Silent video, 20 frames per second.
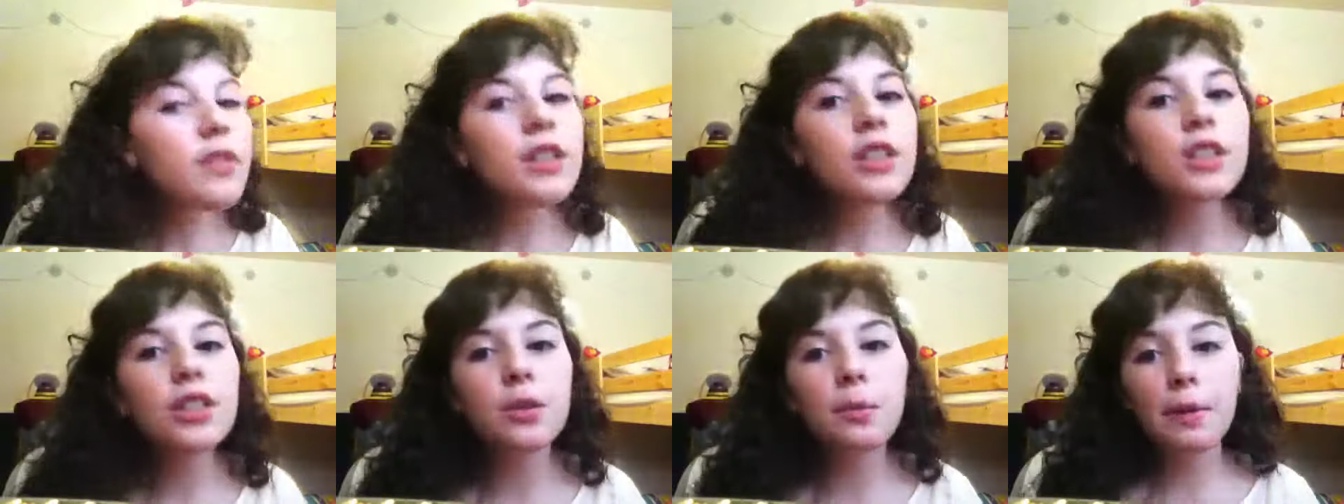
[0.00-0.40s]

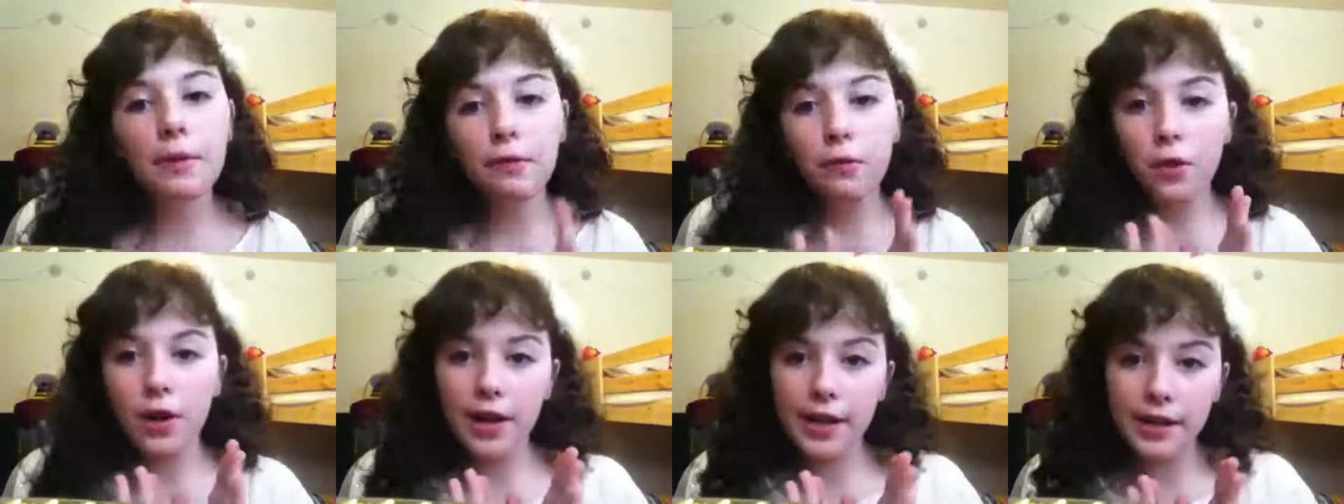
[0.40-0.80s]
So
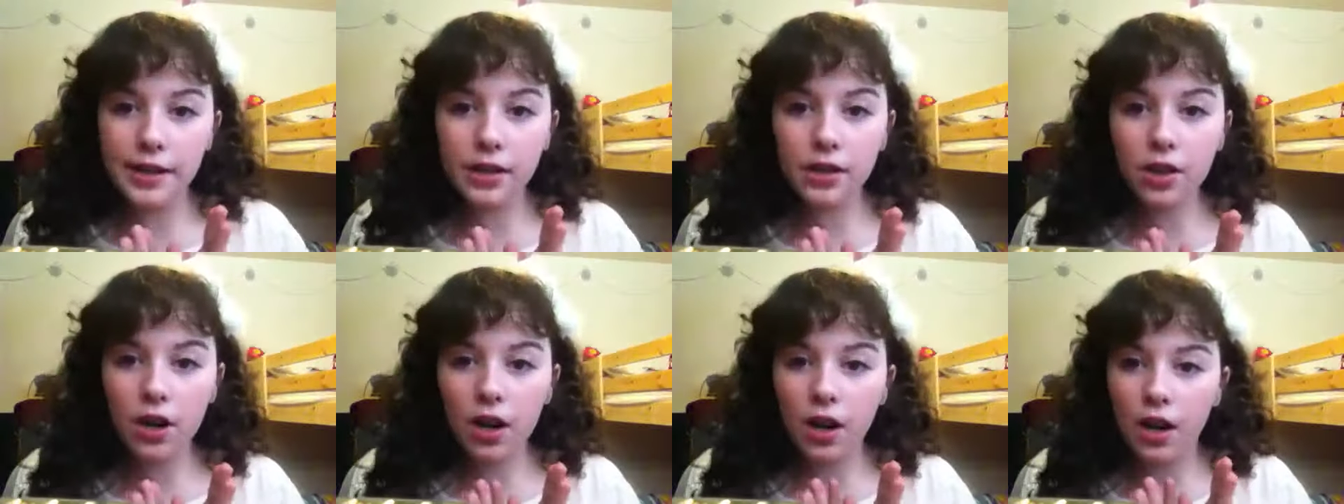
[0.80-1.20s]
before I
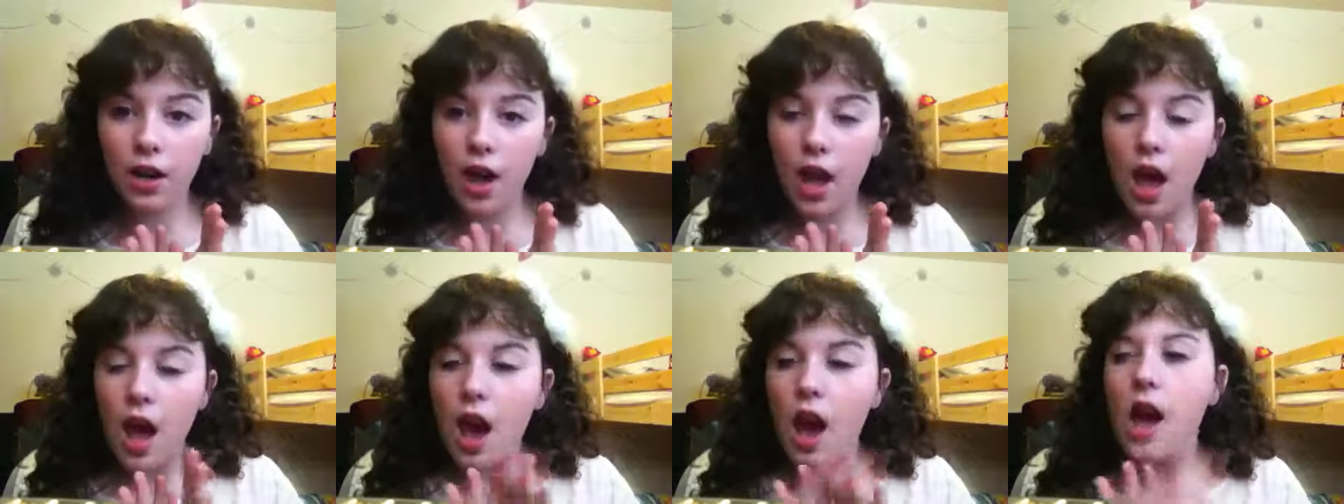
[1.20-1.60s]
start,
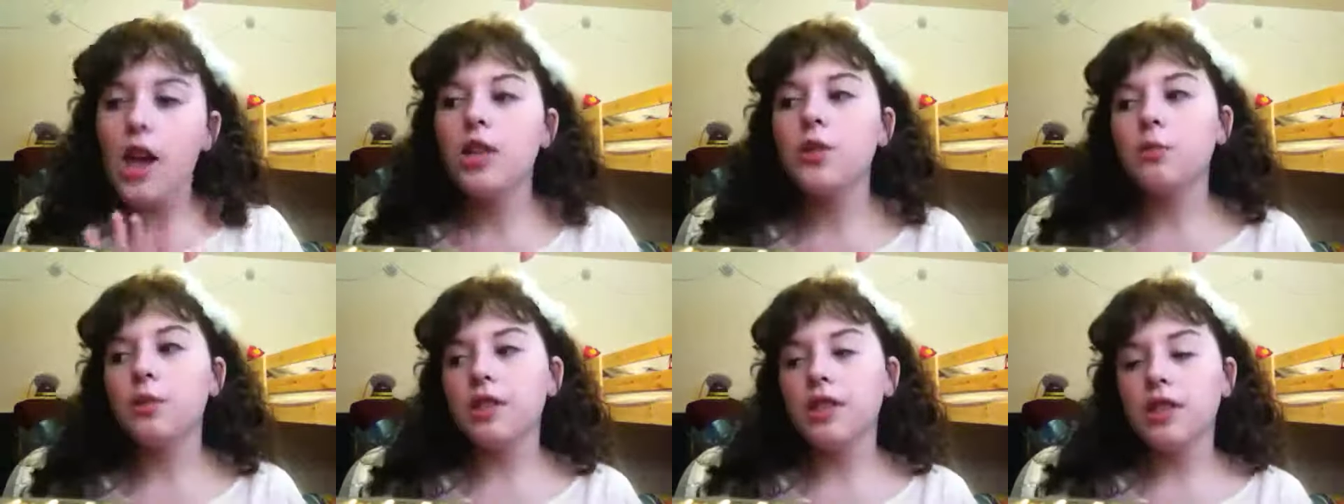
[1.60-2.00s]

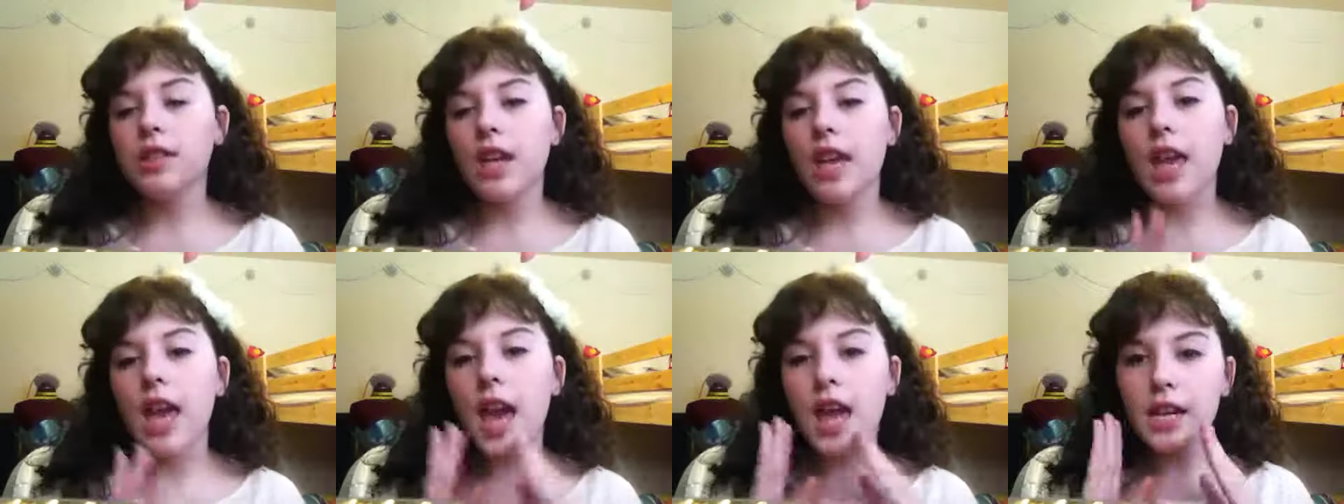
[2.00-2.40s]
I just want to
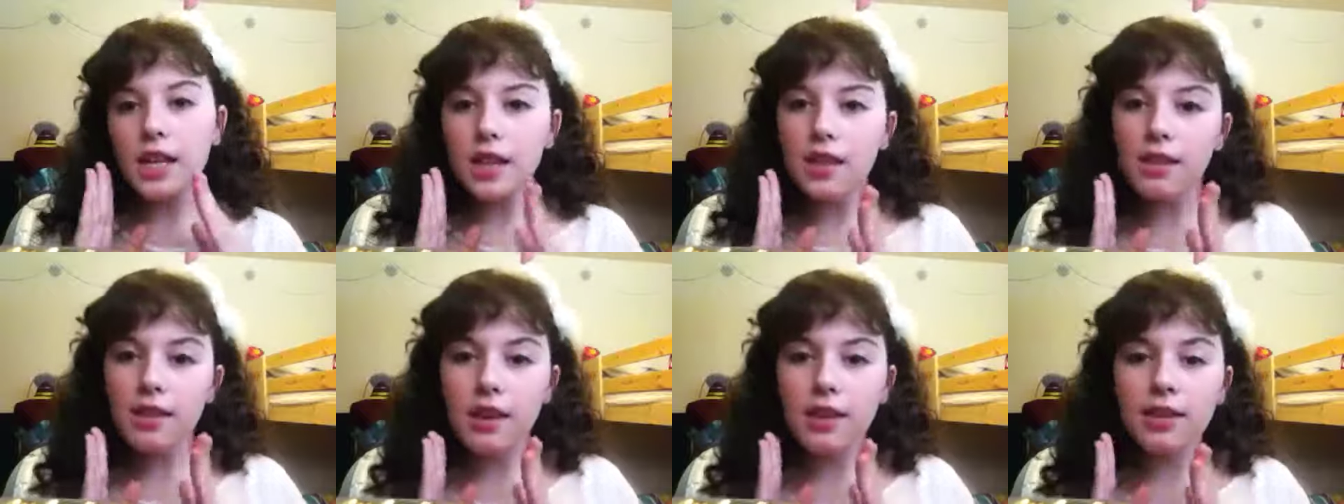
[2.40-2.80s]
say
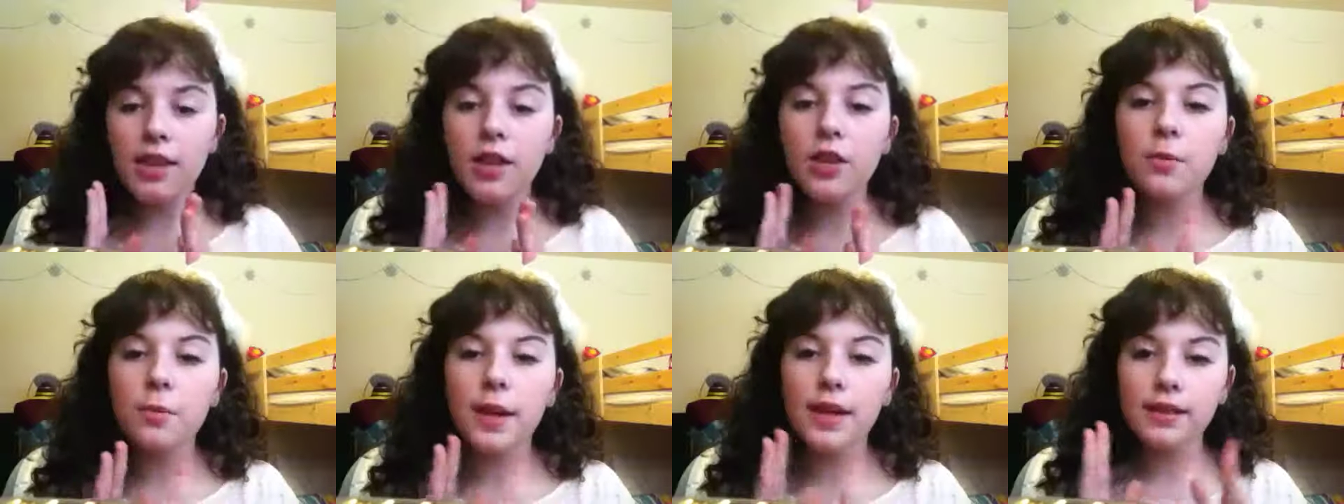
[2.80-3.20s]
anything
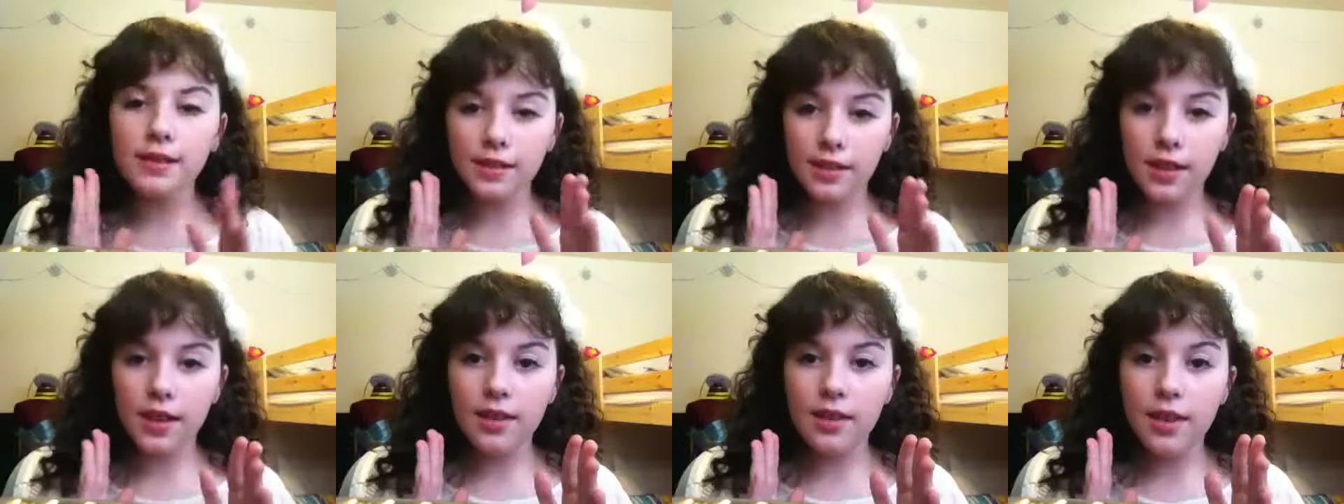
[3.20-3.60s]
that you may
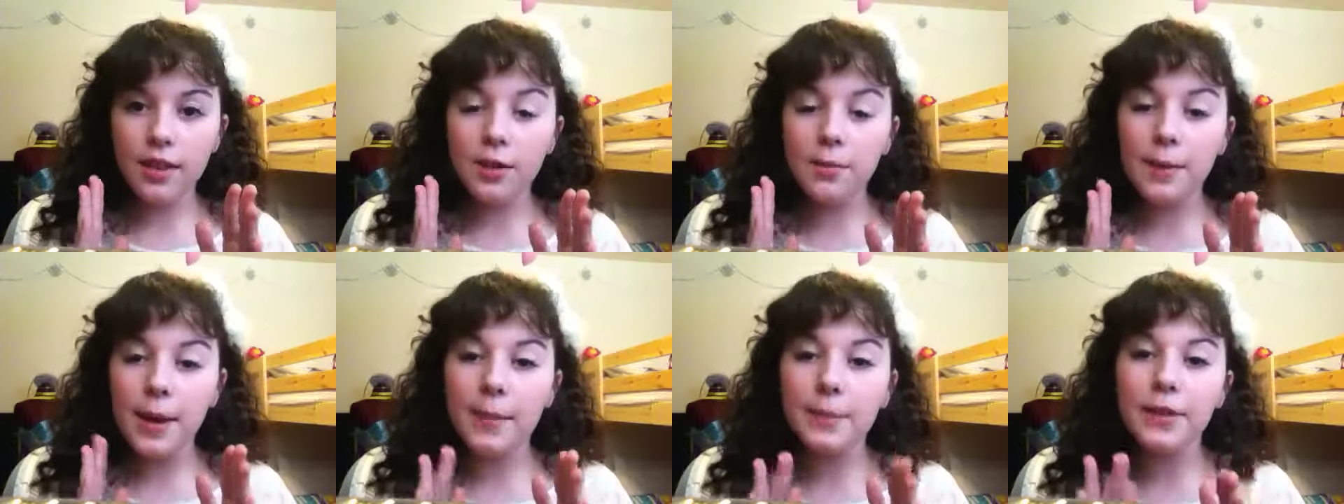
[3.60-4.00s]
see
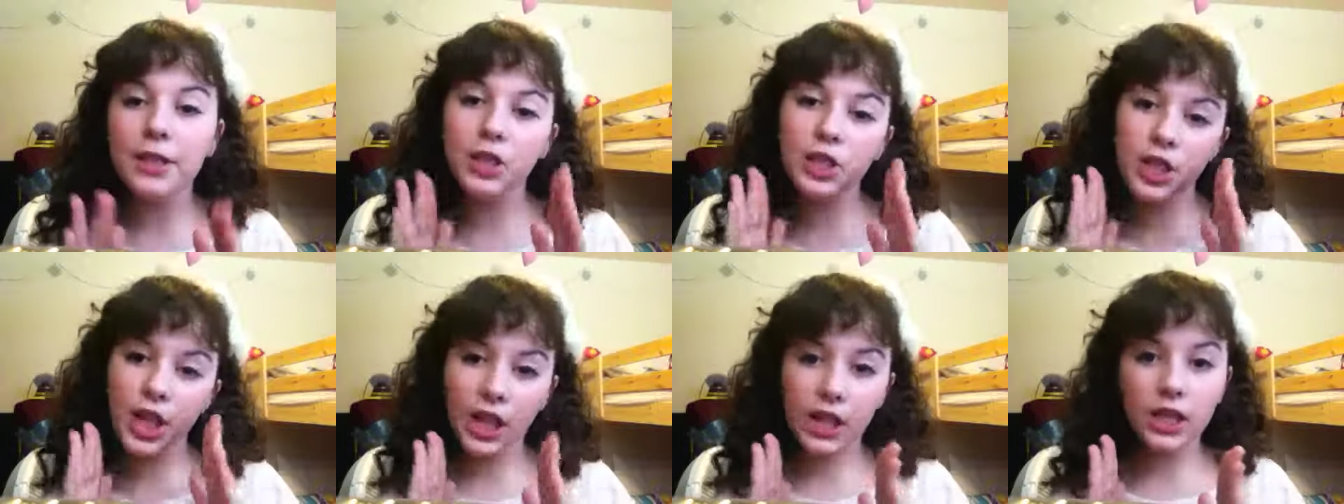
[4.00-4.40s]
that you may be
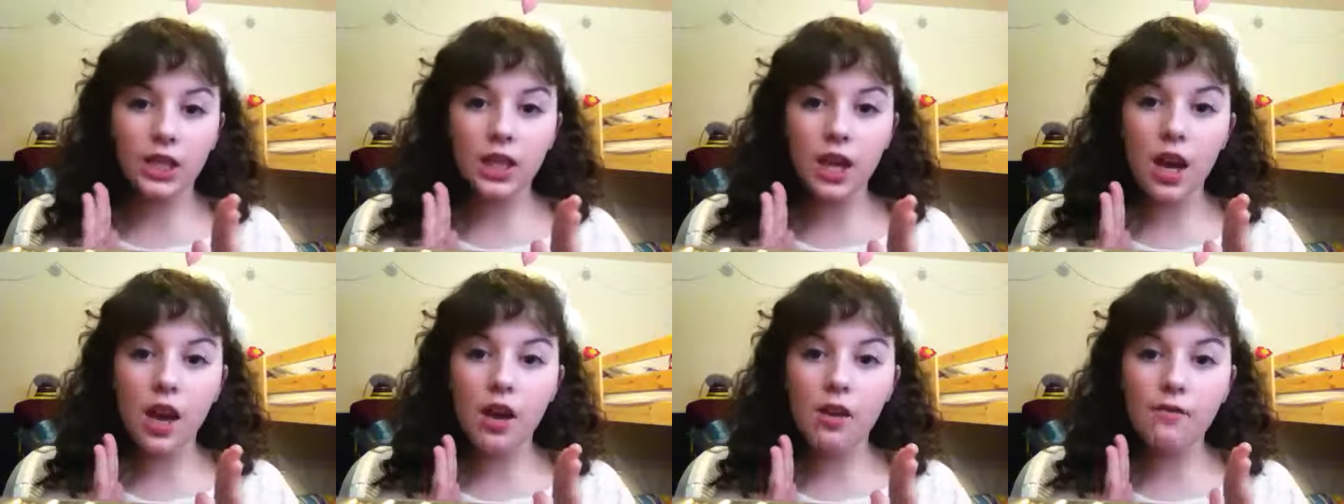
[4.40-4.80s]

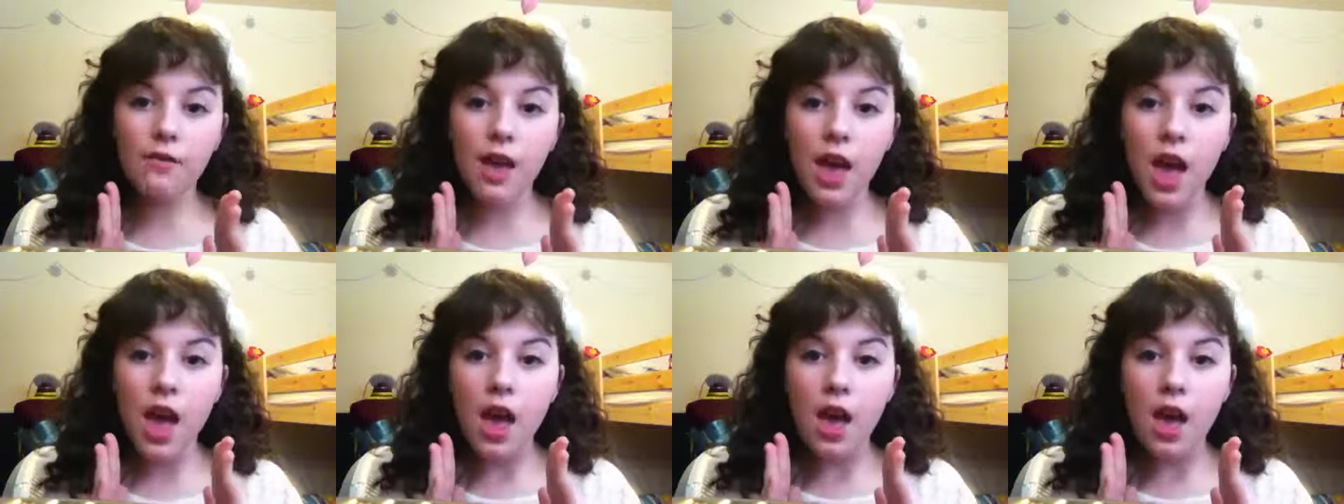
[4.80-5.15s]
jealous of,